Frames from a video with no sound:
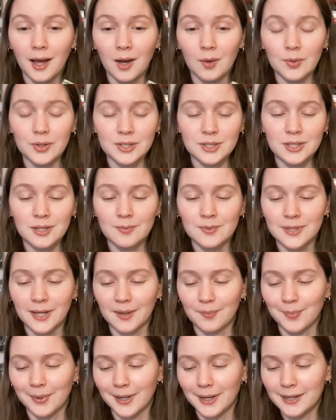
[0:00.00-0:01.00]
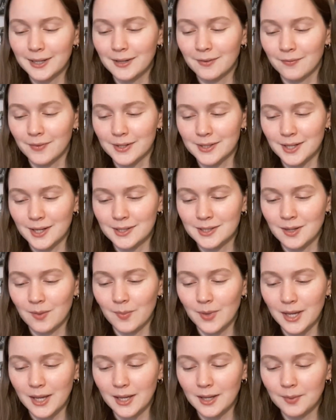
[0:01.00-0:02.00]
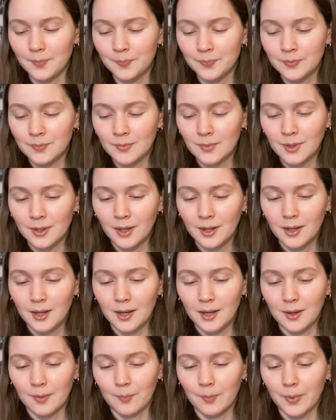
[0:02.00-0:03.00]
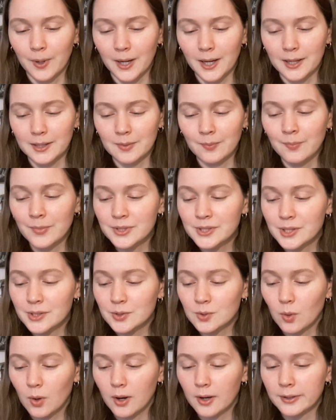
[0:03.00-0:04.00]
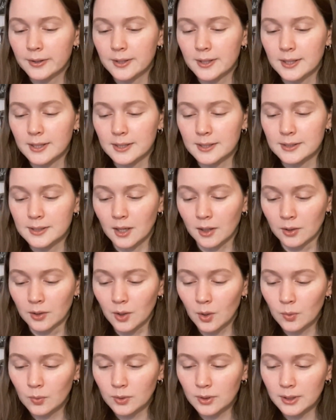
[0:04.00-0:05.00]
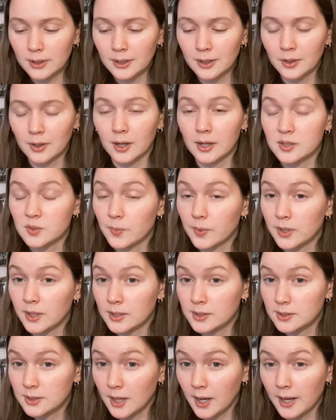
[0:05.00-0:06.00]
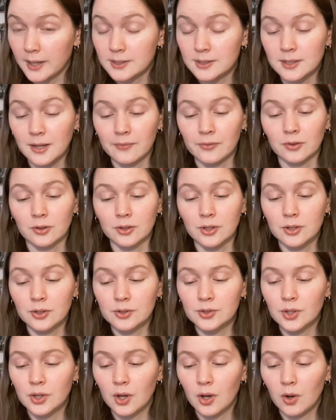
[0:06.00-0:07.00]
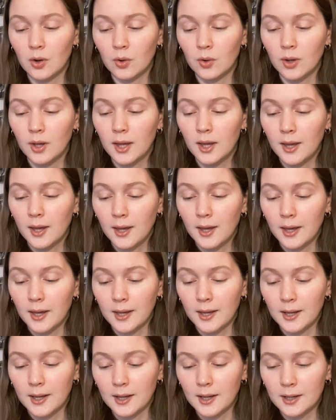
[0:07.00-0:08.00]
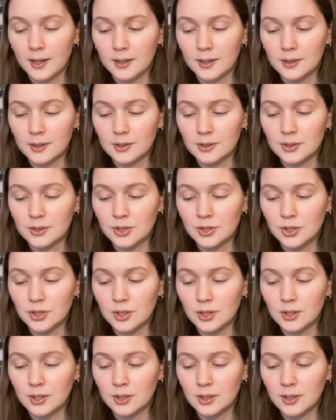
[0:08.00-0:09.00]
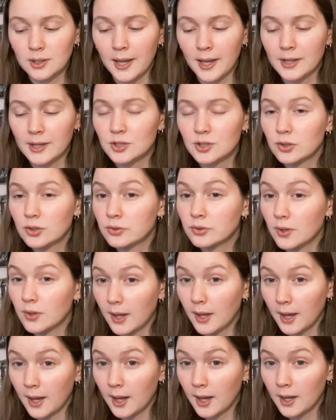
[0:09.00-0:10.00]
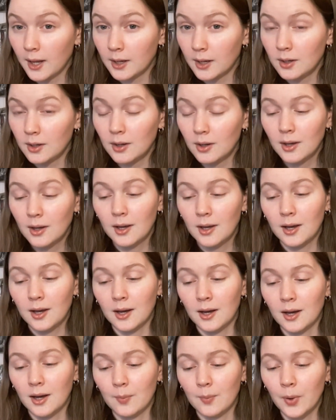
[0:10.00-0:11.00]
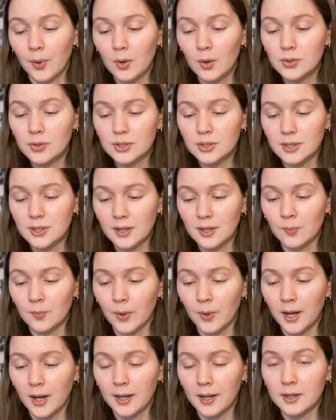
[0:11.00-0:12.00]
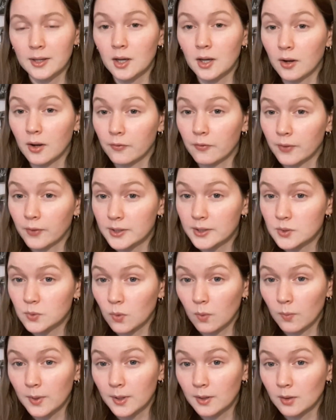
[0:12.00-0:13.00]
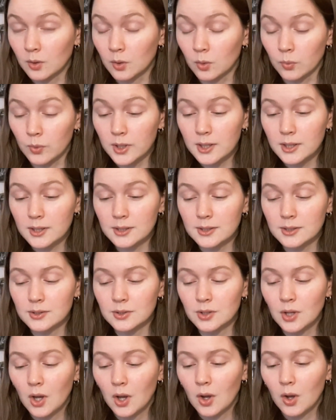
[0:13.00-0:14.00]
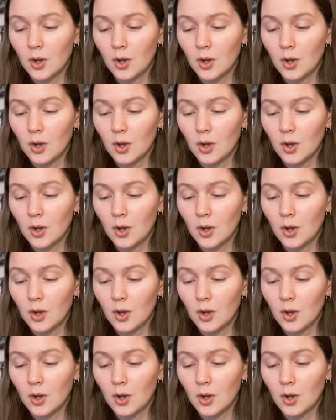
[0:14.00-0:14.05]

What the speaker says: which seems like plenty of visit to me. But Mrs. North is lonely. Her husband has died several years ago, and she answers an ad posted by a young Frenchwoman, Louise,